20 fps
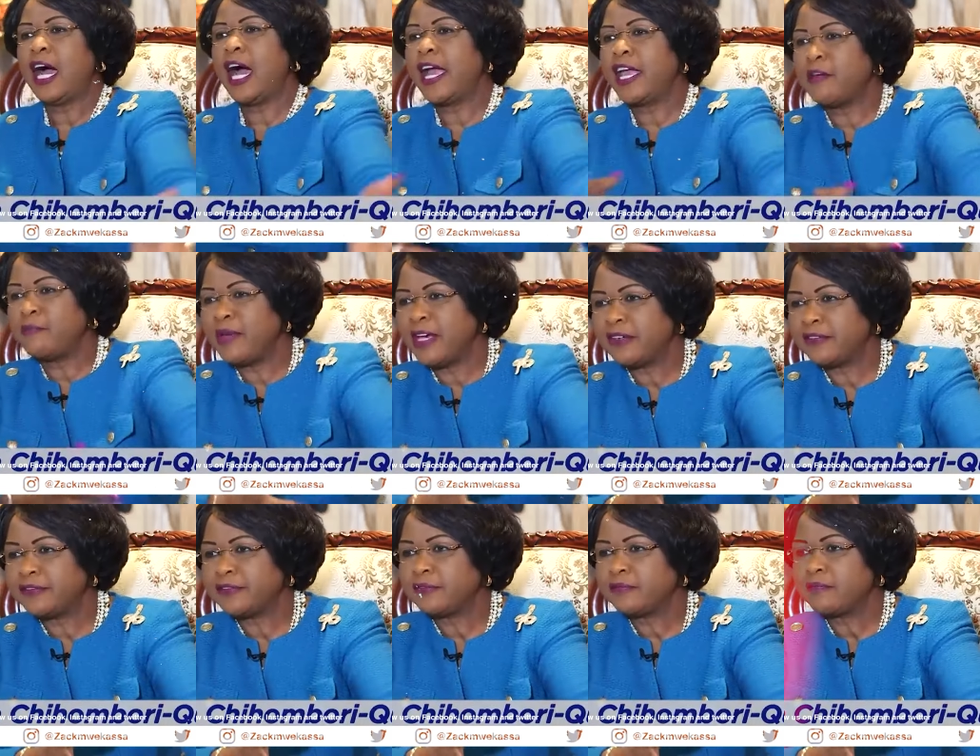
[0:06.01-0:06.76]

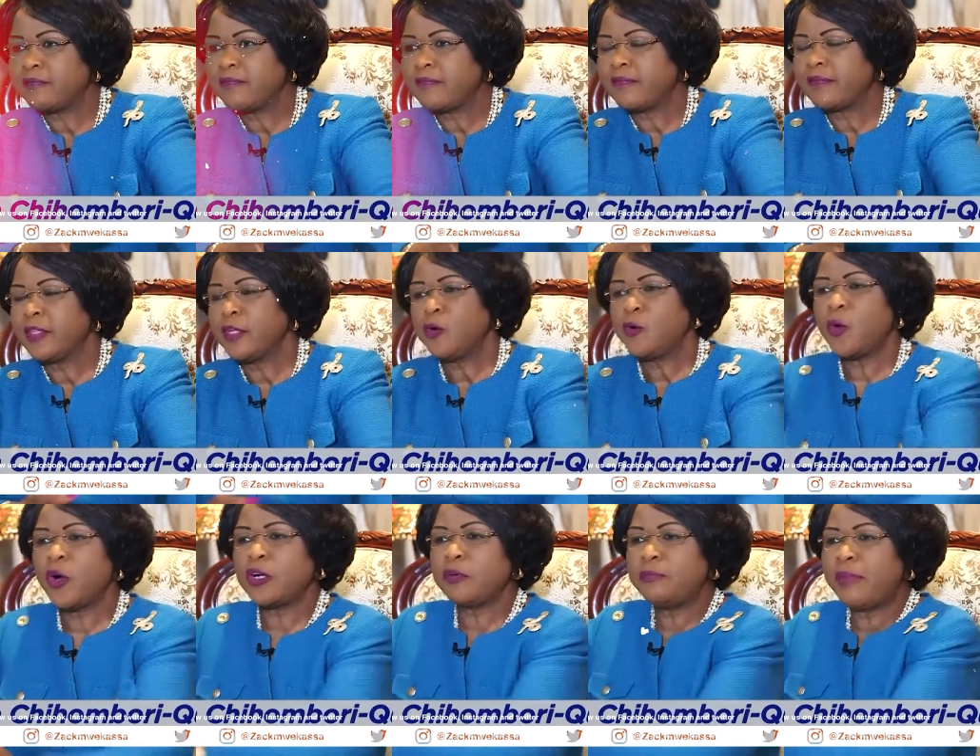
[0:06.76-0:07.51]
IMF,
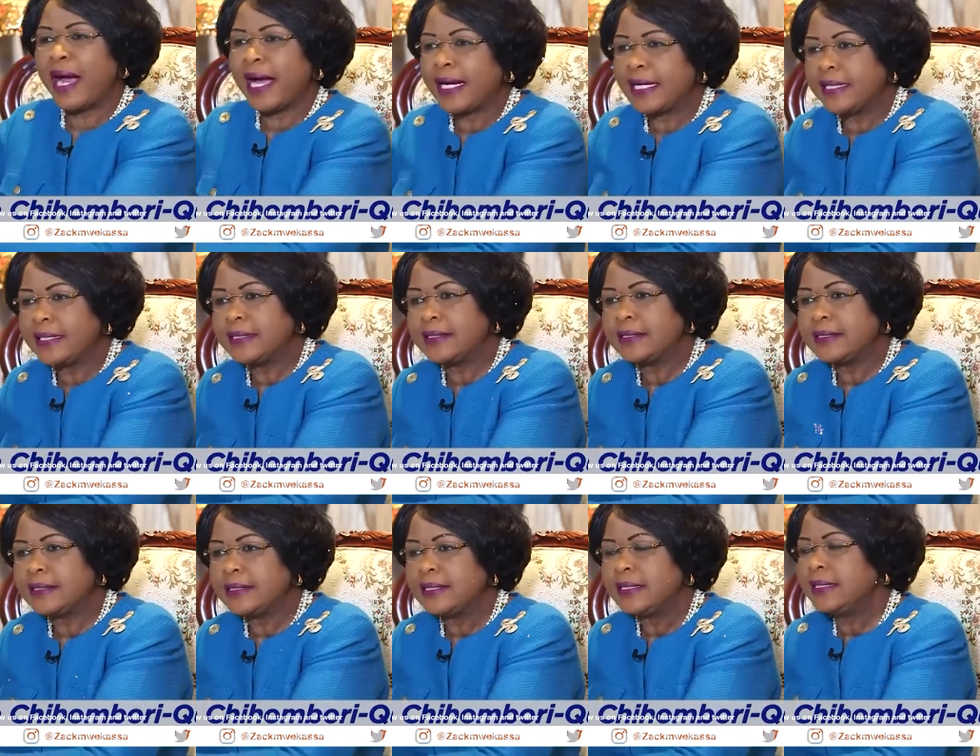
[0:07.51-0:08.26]
World Bank,
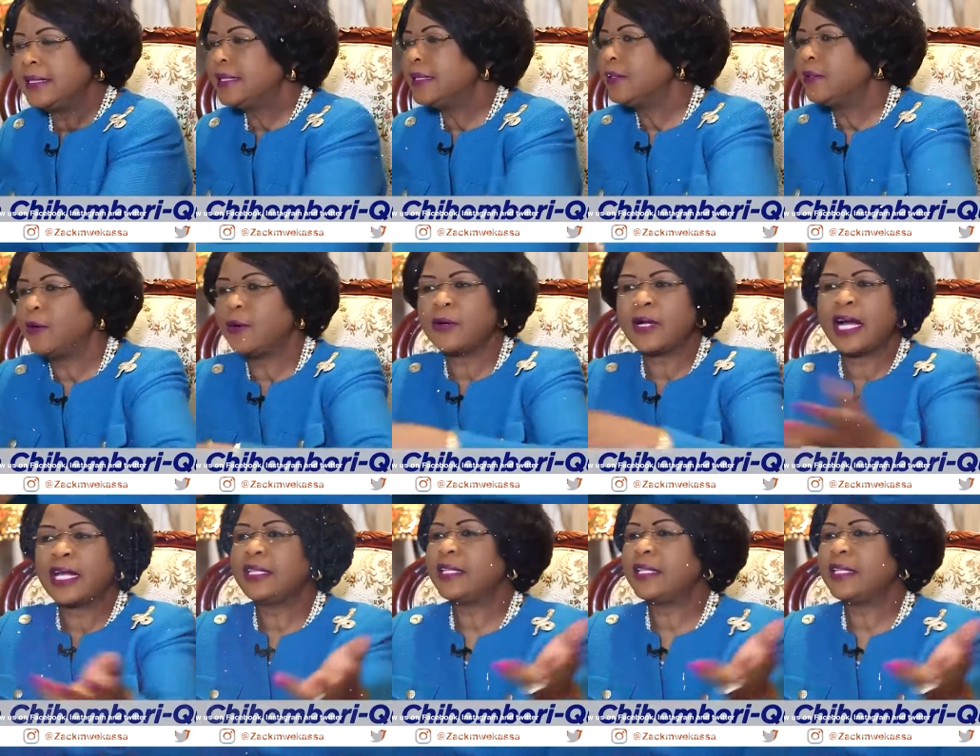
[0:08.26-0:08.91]
all